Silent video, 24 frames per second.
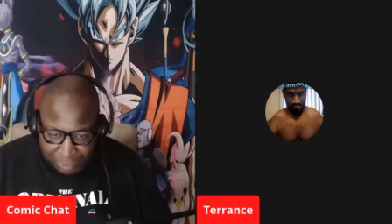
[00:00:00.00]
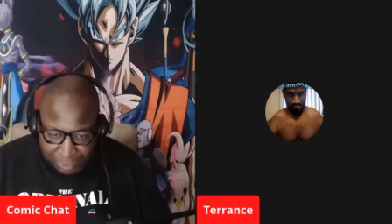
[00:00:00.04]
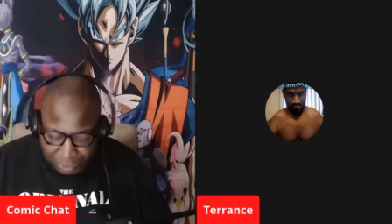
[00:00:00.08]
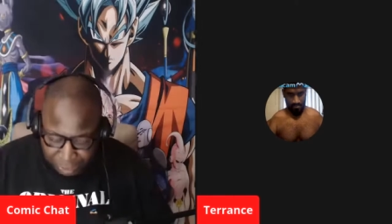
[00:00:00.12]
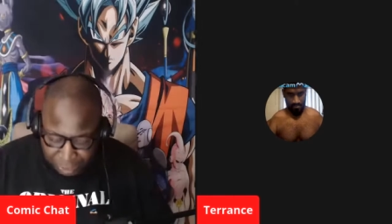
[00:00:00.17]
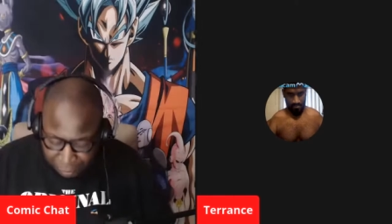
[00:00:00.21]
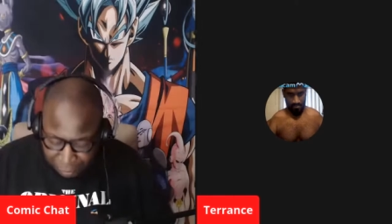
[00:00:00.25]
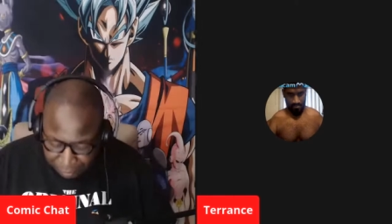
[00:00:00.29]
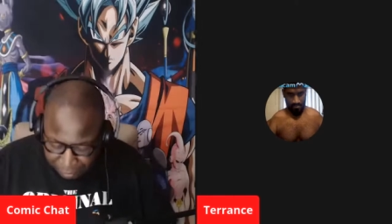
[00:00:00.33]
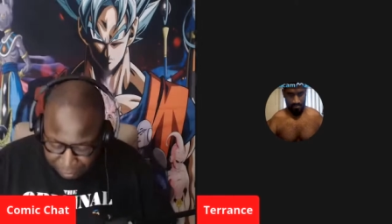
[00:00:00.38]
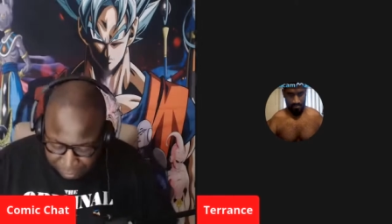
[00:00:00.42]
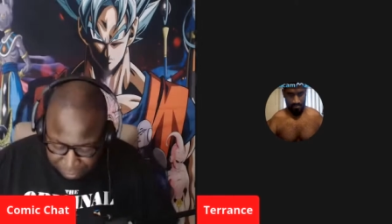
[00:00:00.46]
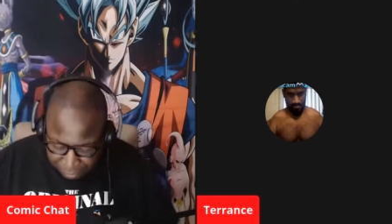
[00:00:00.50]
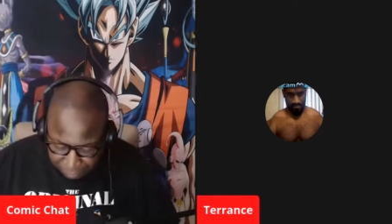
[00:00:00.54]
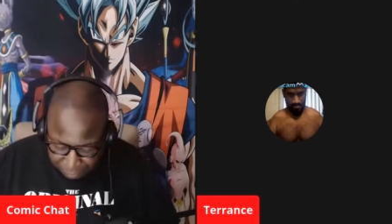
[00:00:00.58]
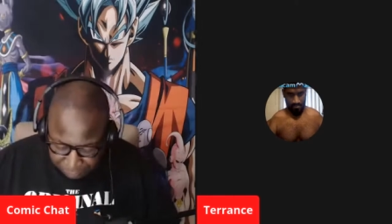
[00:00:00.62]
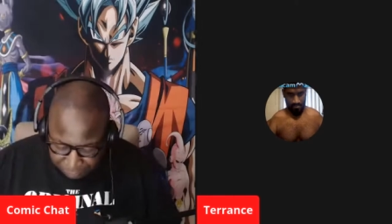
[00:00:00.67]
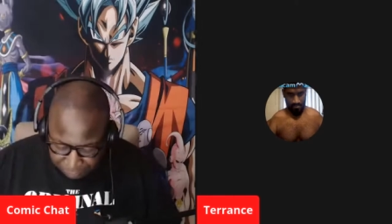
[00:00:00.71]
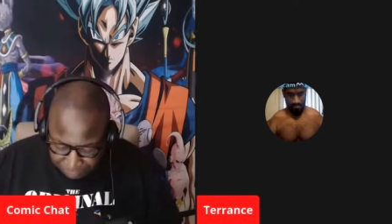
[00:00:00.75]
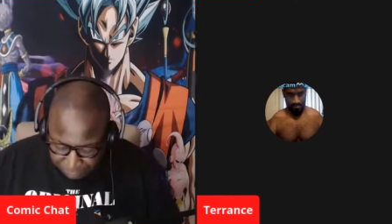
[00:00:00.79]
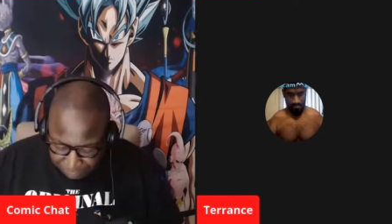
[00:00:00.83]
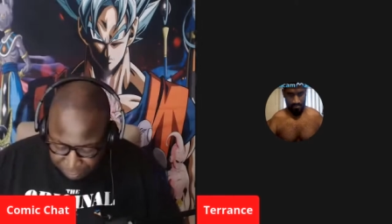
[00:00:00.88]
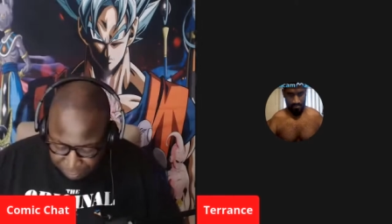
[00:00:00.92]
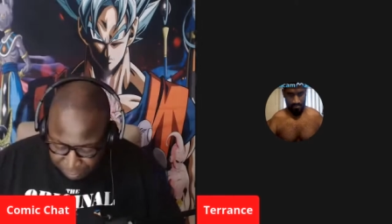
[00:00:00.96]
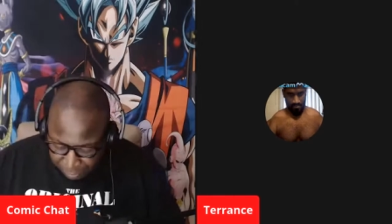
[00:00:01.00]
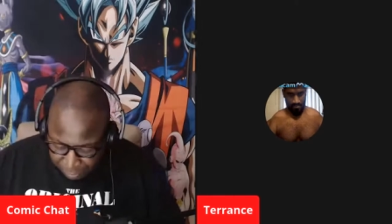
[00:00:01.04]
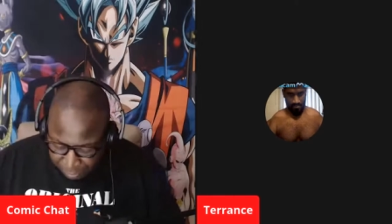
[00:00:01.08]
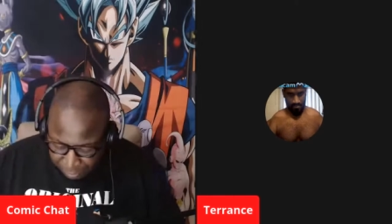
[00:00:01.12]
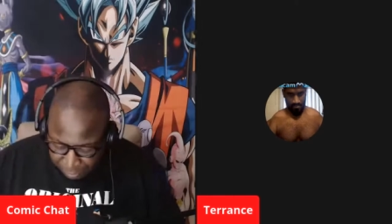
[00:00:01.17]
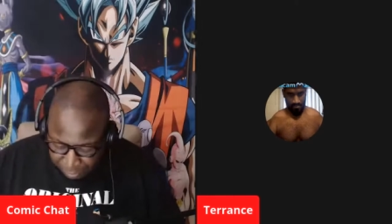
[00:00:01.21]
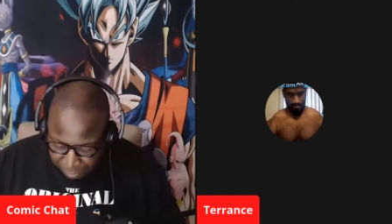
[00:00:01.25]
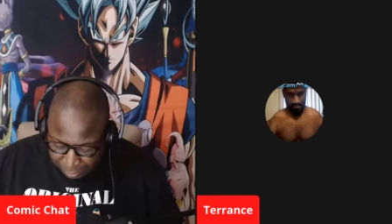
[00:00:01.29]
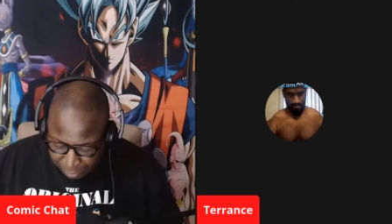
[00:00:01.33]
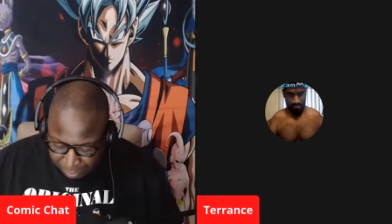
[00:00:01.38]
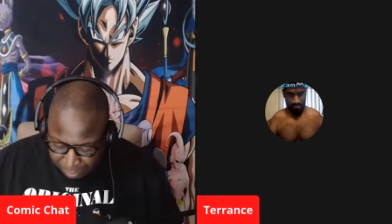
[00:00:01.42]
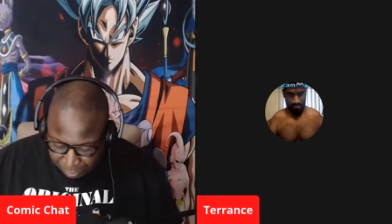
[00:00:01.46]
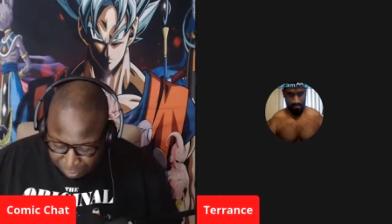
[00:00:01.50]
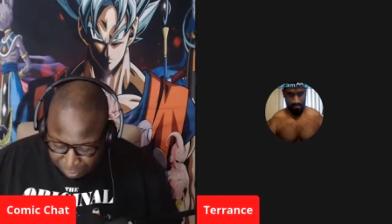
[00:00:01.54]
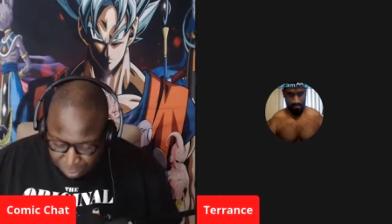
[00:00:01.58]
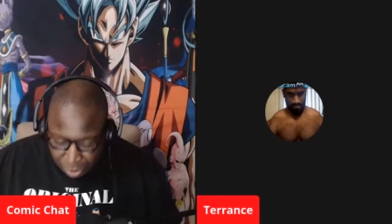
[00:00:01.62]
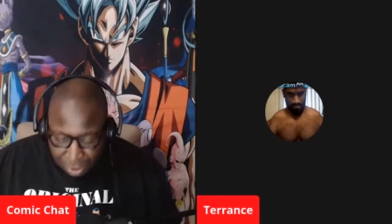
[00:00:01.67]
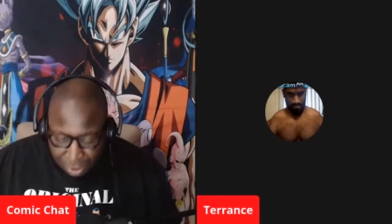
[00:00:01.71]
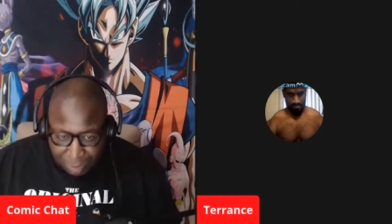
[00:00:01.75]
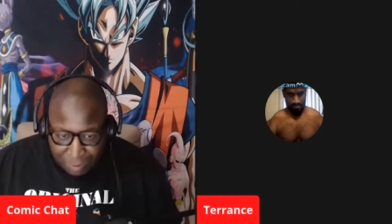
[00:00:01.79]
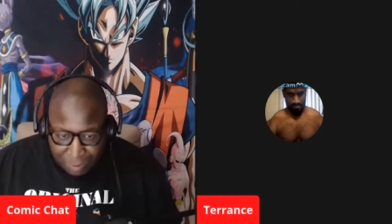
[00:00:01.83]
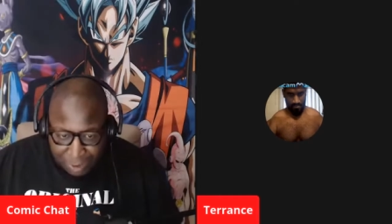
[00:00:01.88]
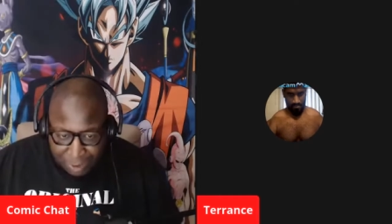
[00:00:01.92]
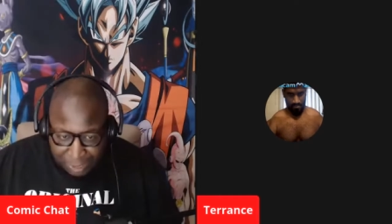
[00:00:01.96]
Terrence talk
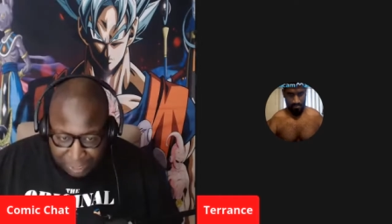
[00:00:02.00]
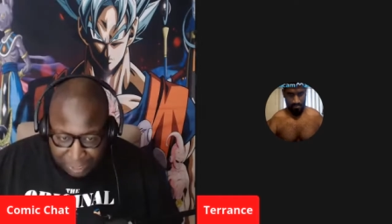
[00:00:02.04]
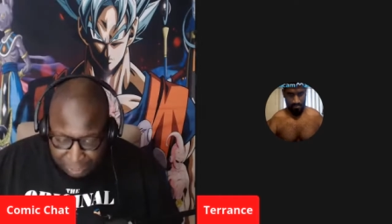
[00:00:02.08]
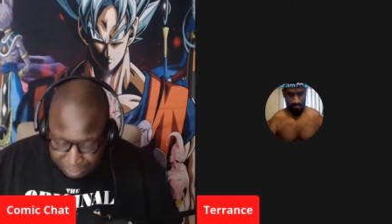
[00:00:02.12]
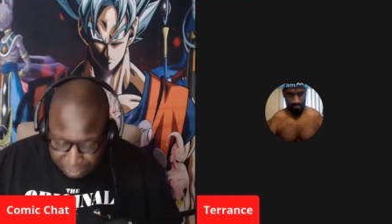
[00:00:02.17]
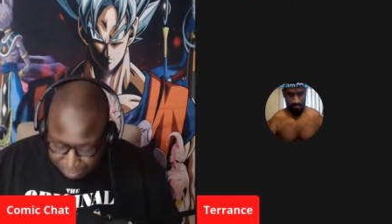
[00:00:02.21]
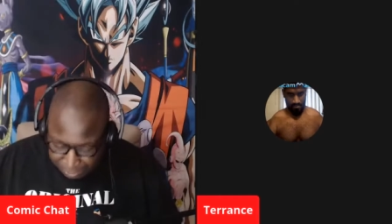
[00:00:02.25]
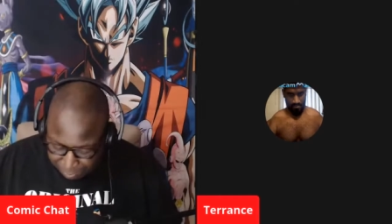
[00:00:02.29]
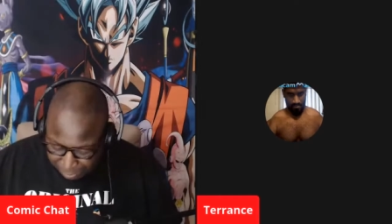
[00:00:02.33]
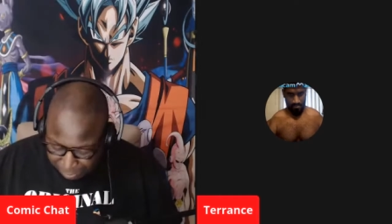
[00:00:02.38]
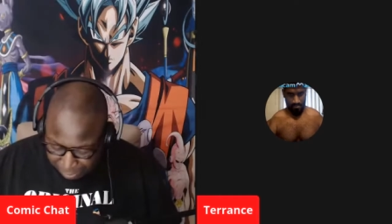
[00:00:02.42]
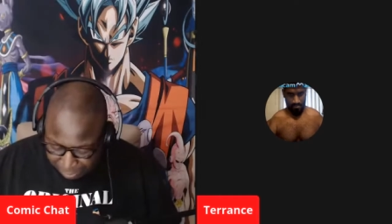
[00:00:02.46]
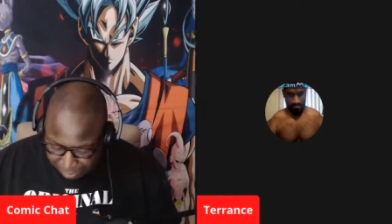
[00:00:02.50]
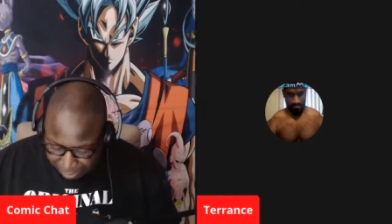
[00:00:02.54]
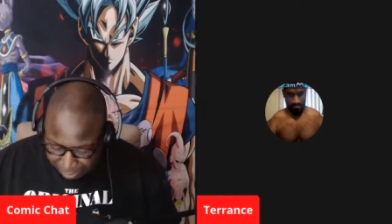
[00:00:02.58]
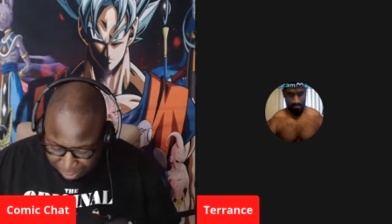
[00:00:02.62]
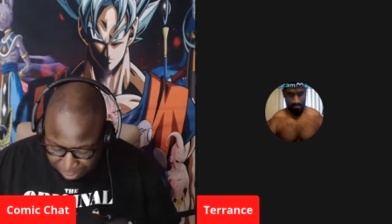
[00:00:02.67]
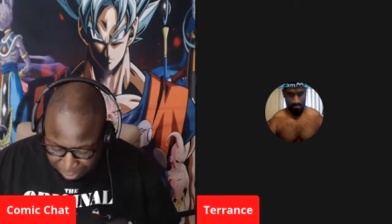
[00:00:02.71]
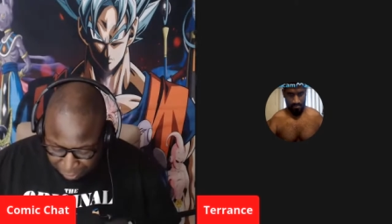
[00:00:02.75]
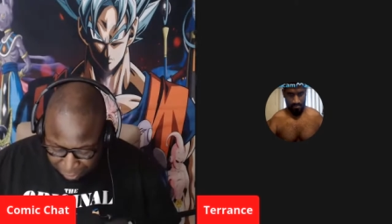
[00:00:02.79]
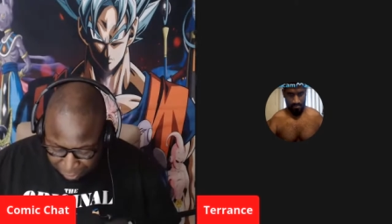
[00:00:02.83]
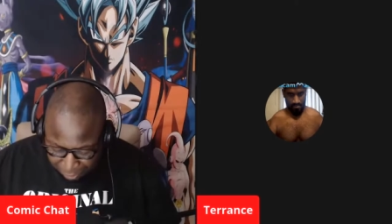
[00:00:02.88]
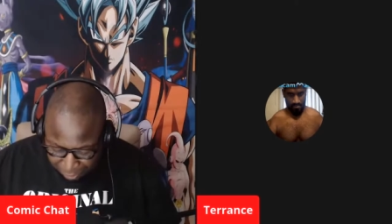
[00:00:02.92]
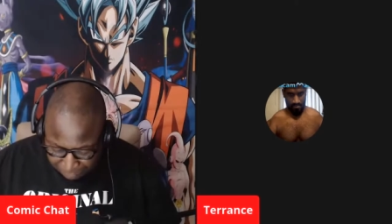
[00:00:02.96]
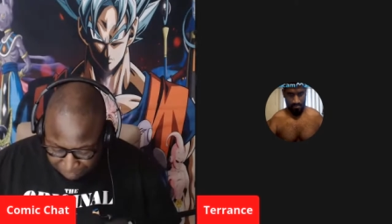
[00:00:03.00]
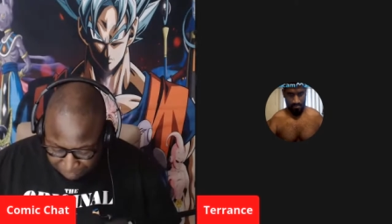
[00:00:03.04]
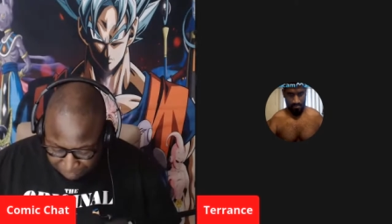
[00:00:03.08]
about his opinion on it.